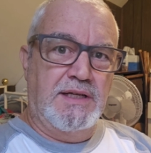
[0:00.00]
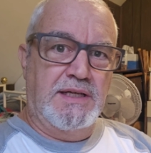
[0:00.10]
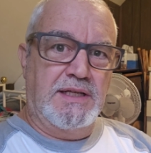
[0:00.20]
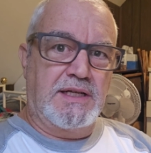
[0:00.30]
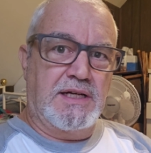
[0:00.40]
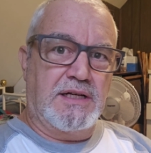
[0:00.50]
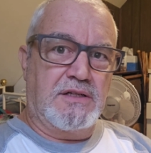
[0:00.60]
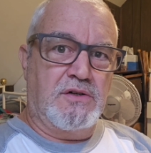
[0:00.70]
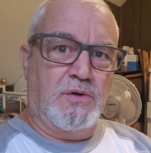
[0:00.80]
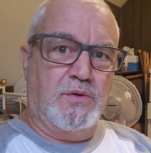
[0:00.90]
and it
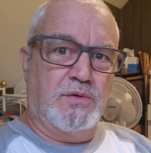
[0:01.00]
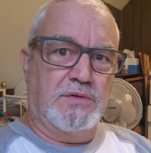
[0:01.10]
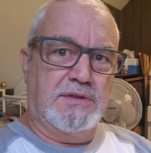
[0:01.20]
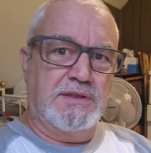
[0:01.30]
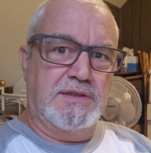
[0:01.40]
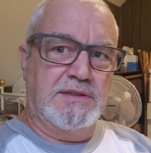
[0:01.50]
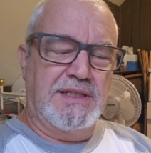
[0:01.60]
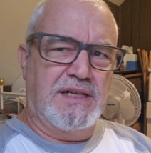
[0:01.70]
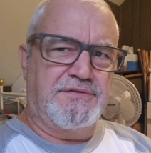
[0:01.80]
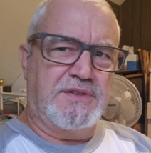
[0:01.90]
got cold
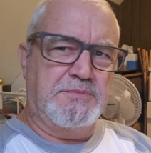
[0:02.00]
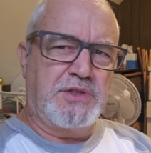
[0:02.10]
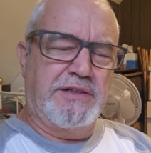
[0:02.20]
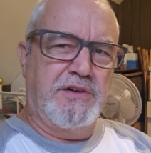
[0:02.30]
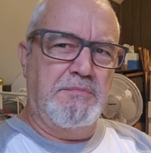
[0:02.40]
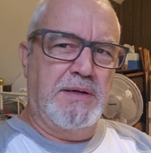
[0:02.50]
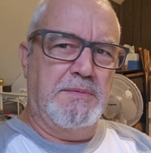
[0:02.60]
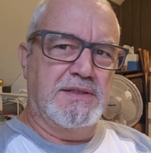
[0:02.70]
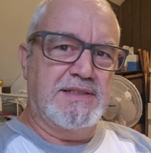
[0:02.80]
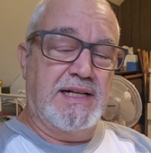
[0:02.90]
after, I'm trying to
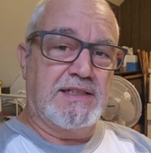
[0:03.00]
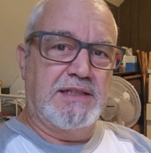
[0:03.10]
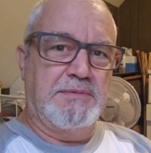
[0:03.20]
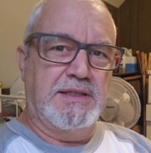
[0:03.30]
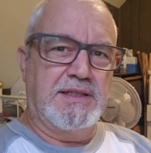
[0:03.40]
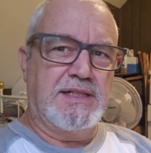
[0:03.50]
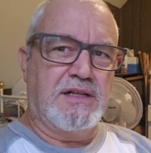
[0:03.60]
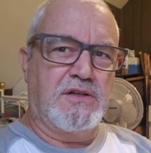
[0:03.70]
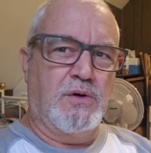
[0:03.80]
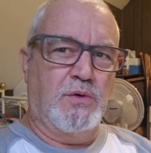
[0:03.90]
remember exactly, but it
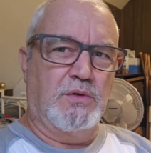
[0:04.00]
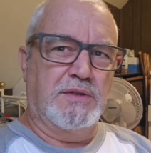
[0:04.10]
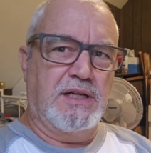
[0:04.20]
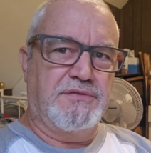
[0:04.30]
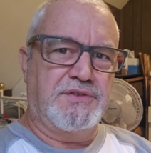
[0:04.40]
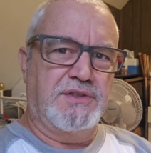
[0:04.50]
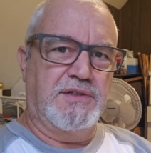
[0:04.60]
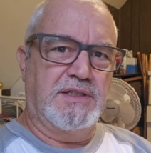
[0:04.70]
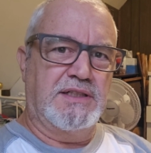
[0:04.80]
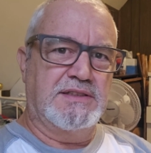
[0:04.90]
got cold
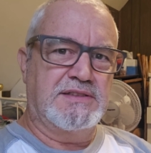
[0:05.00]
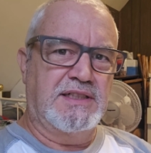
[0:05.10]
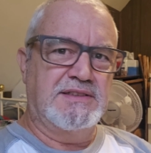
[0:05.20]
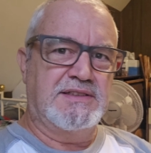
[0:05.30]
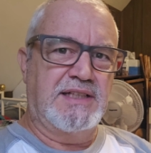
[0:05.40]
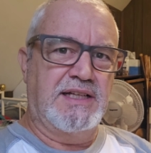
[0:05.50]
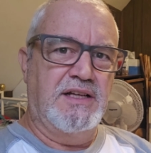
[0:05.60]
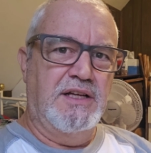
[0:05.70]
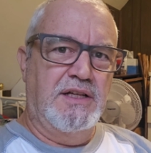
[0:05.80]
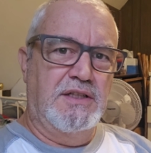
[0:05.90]
after
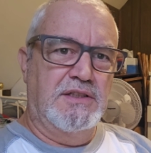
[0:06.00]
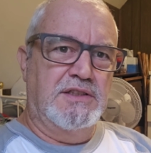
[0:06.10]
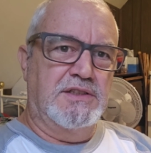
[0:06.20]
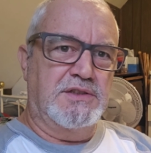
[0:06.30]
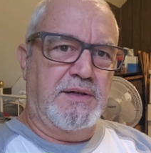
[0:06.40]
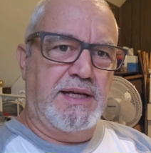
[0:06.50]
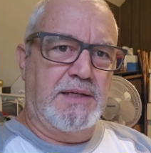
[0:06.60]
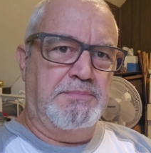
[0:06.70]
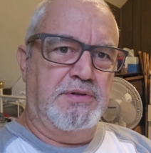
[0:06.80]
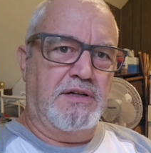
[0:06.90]
sunset, so I
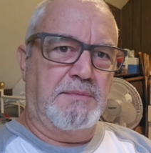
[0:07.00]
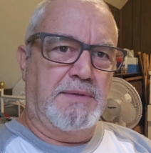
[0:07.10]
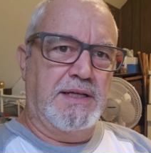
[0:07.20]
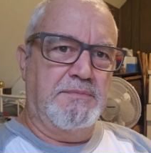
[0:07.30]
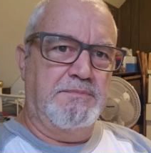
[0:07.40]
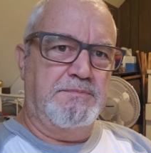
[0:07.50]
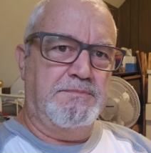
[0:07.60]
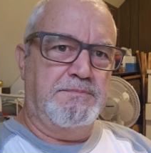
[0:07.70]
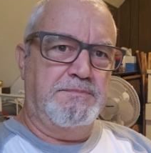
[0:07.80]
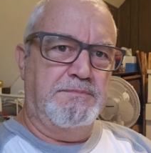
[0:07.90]
had to put on my
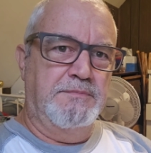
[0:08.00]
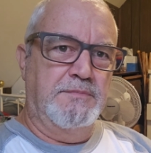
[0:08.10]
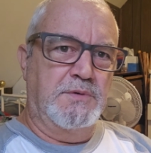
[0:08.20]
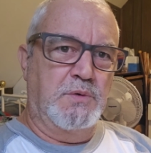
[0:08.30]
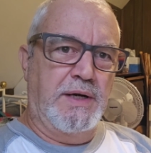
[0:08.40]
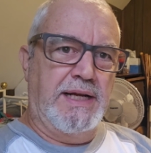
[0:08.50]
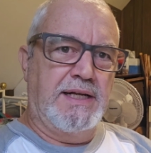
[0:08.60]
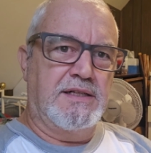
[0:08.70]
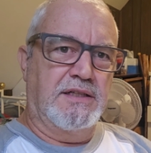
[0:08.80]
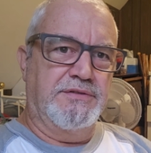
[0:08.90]

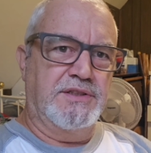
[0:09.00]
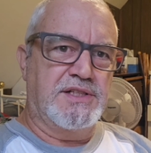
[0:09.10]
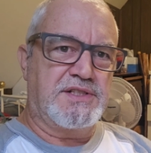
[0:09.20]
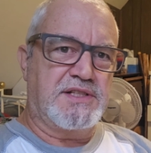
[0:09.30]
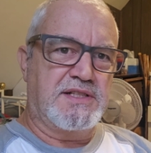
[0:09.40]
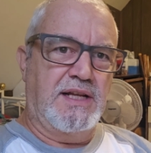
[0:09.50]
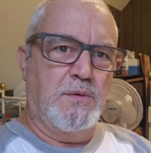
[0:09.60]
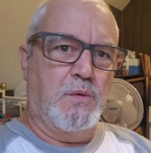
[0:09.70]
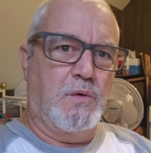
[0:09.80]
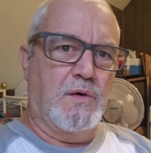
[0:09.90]
rain cover just to stay
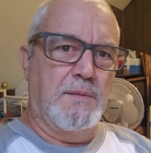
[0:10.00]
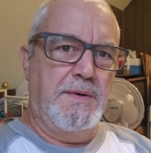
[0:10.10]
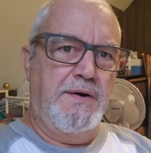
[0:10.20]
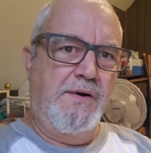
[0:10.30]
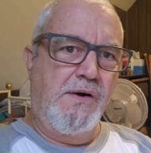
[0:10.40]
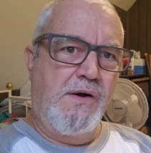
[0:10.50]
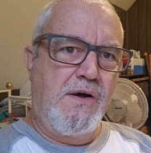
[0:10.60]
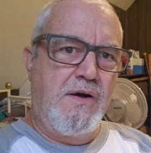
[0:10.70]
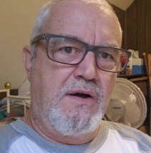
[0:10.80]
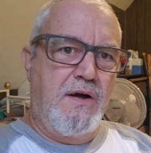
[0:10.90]
warm.
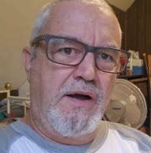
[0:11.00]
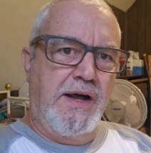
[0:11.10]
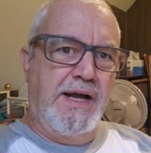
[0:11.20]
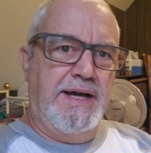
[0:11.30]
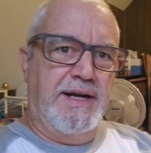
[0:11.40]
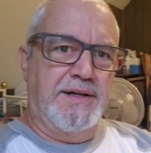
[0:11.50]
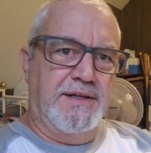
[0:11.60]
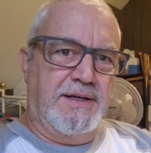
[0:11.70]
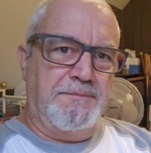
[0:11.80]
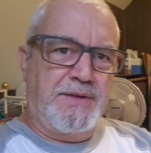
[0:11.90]
And
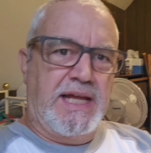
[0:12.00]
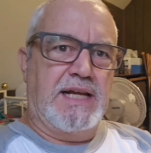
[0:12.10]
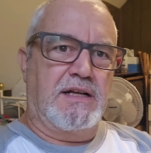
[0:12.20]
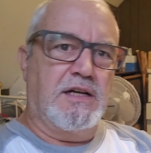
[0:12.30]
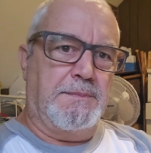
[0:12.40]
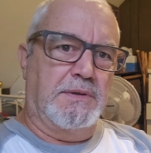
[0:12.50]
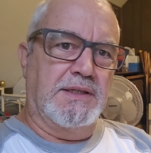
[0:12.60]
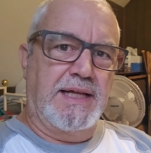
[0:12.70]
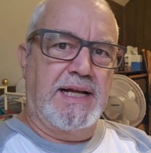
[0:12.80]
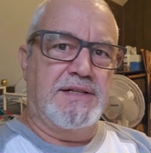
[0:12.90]
I had a
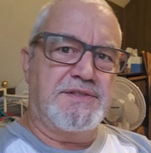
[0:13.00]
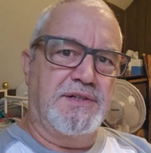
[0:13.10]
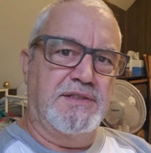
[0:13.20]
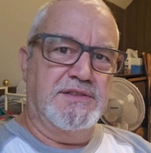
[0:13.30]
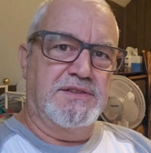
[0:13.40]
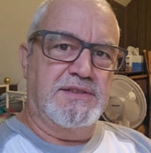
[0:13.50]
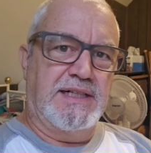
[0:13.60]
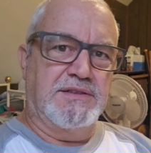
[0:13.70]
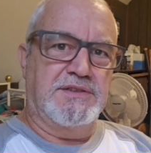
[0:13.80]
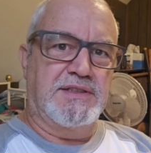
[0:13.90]
couple lanterns
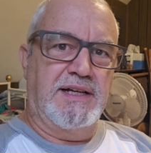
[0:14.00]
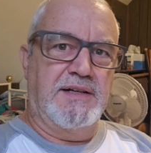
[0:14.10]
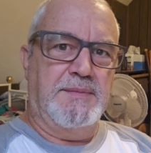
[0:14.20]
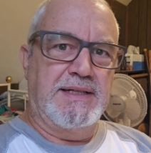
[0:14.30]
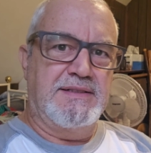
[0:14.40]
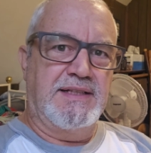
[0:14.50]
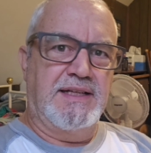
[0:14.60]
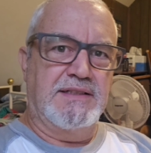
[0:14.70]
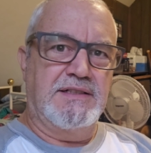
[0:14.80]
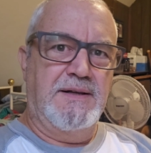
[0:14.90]
outside of my
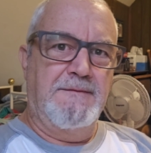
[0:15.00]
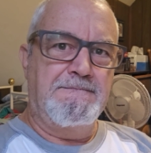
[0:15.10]
tent,